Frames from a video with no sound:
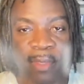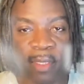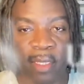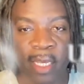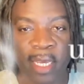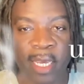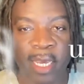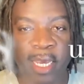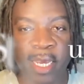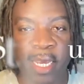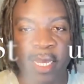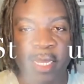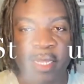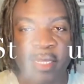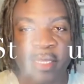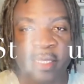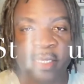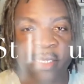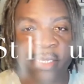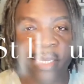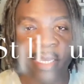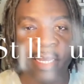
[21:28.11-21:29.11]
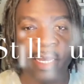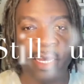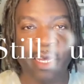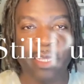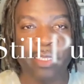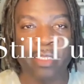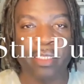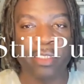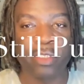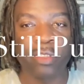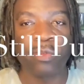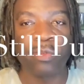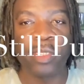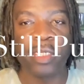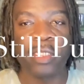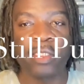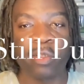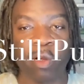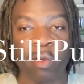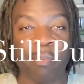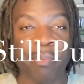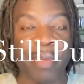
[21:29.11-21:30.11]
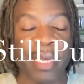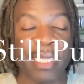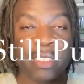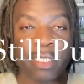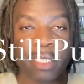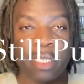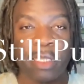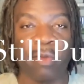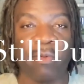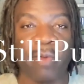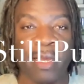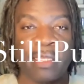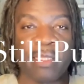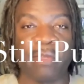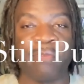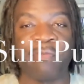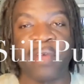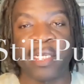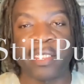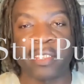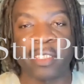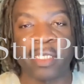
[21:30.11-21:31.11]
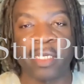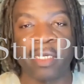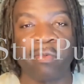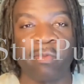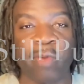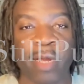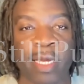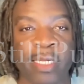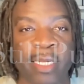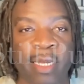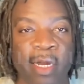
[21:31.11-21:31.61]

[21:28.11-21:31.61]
And the two things are basically around investing right now,